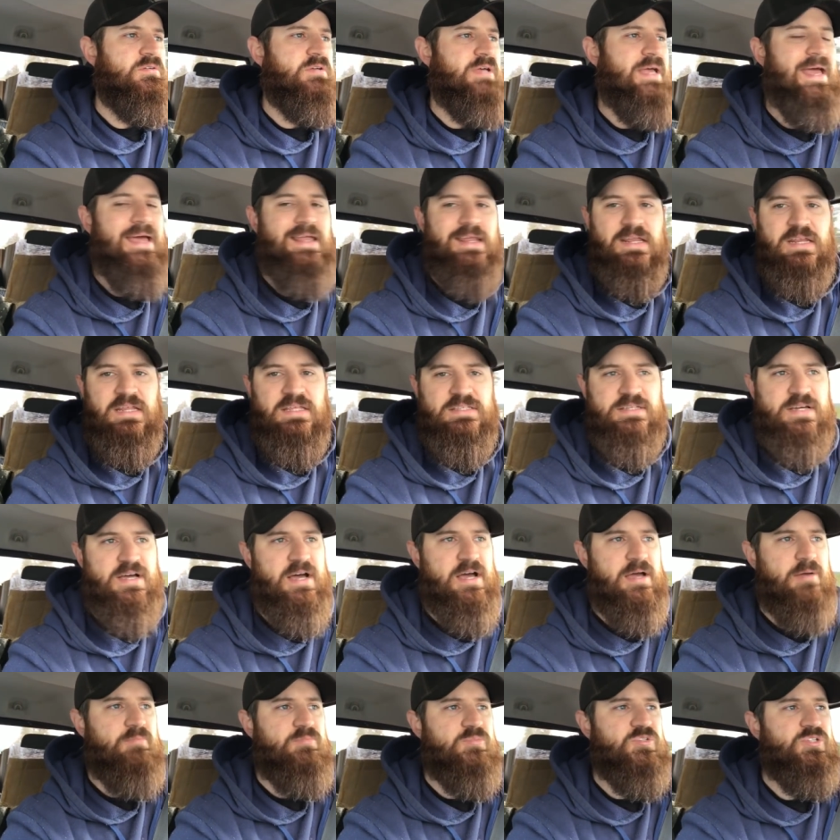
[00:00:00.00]
at any
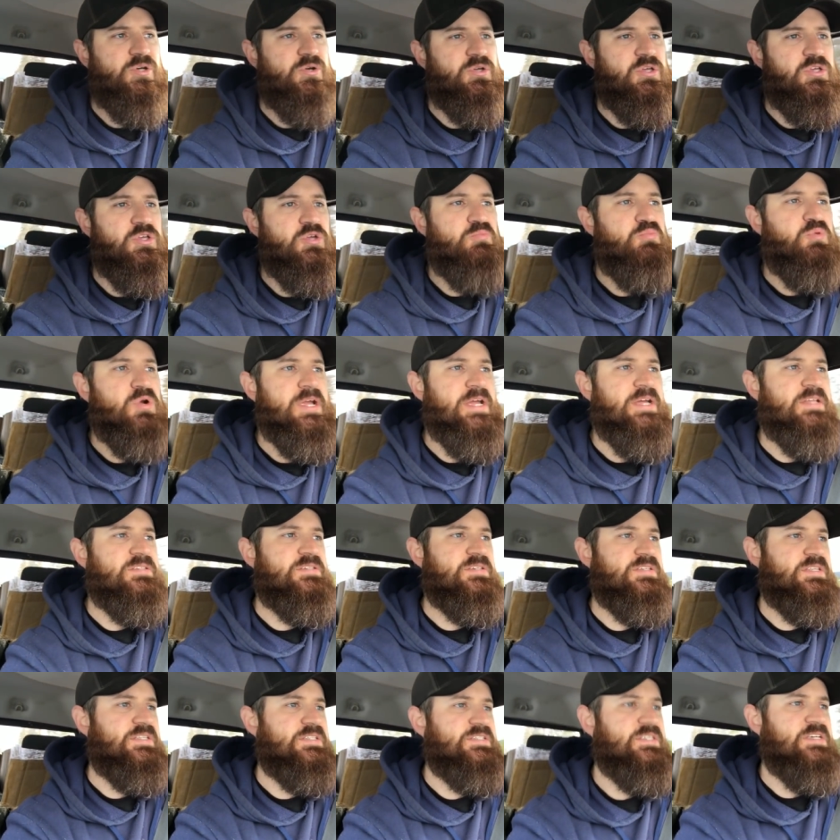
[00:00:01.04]
time. So you bring it
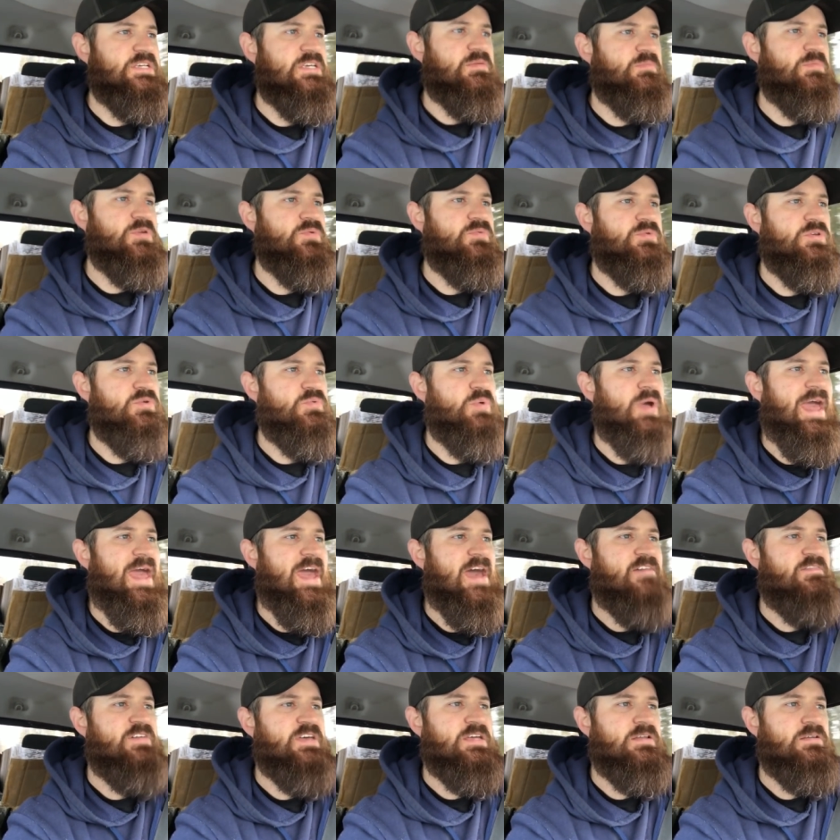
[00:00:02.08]
to the team. You
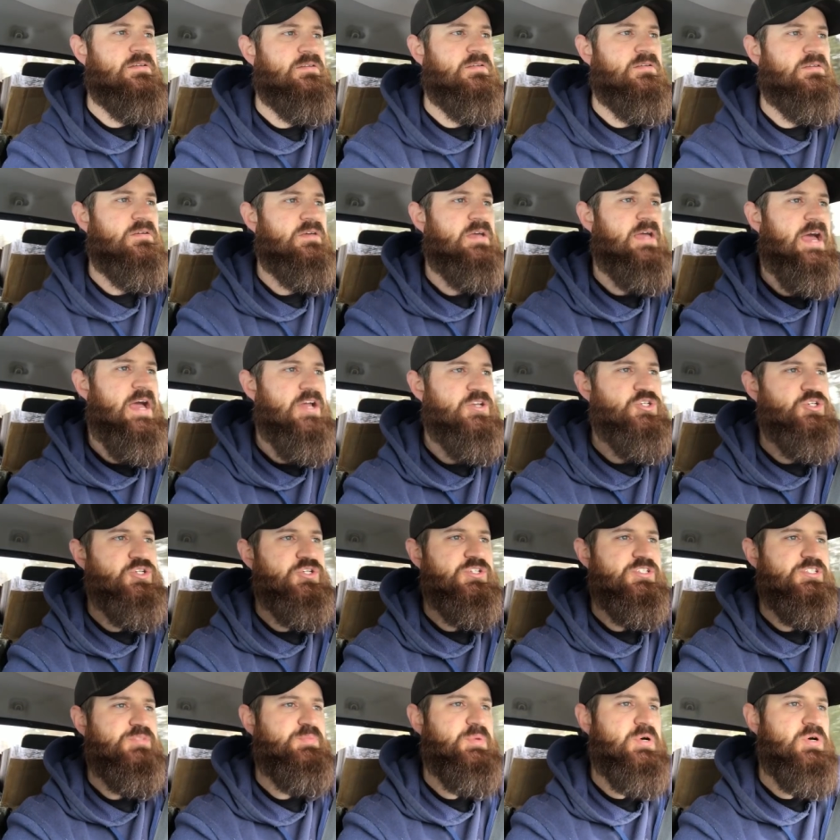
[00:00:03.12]
have it at your
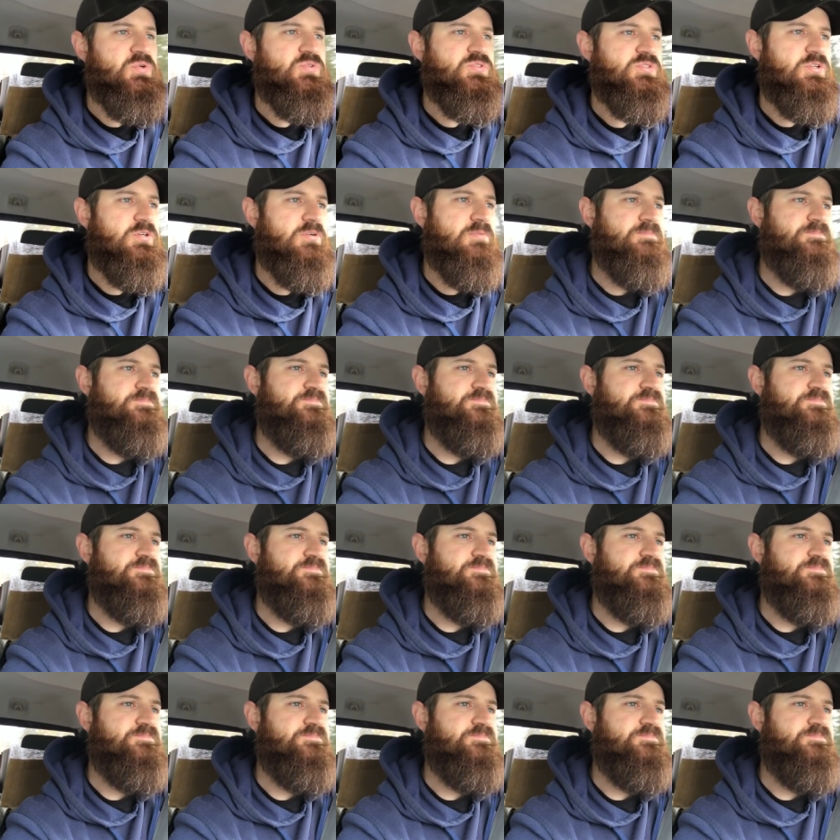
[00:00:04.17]
disposal.